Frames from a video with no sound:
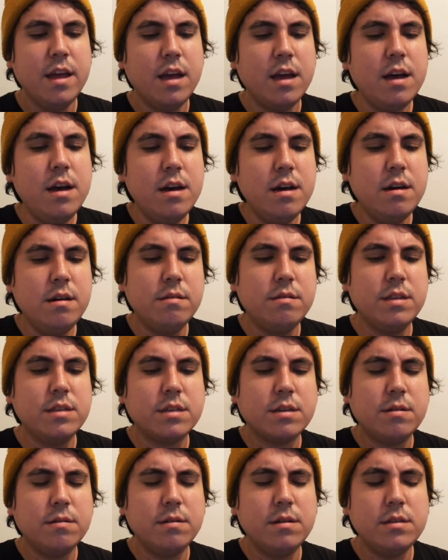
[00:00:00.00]
oh, this
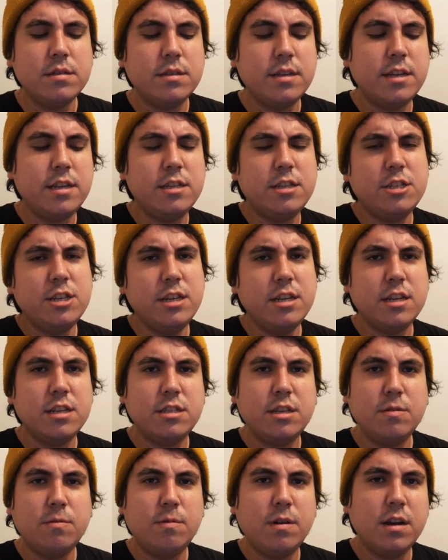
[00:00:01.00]
girl says she
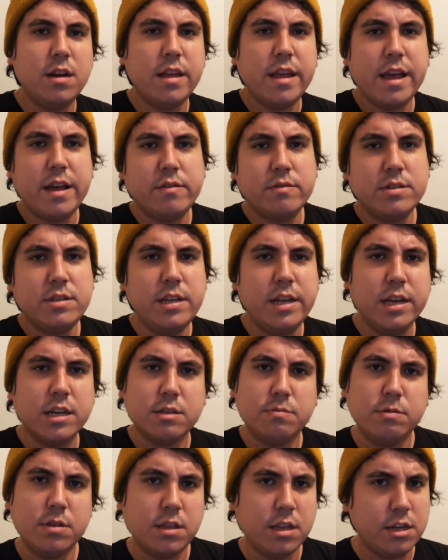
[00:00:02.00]
doesn't want to have sex,
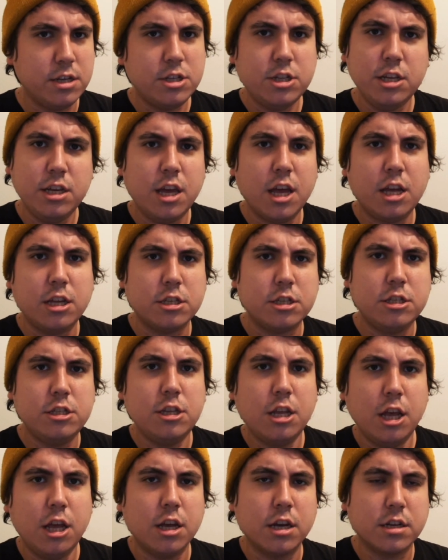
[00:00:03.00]
but then she has
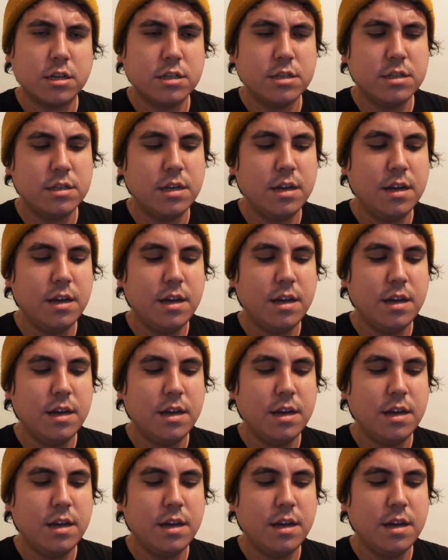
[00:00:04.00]
sex.